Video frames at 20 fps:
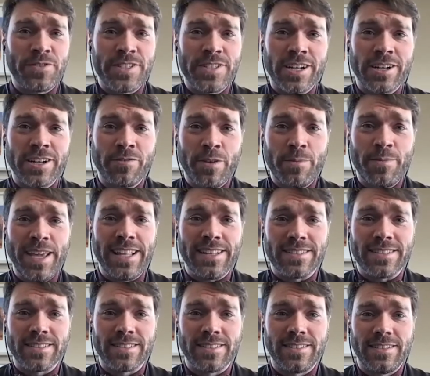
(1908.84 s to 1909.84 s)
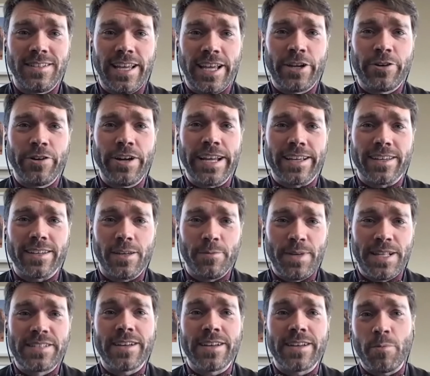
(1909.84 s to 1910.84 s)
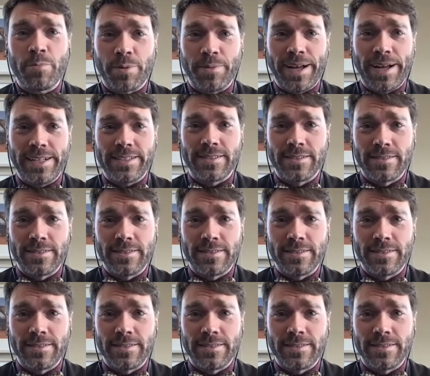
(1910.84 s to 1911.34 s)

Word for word: photography you know, if, means. If you in Greek, yeah, it if, compromise.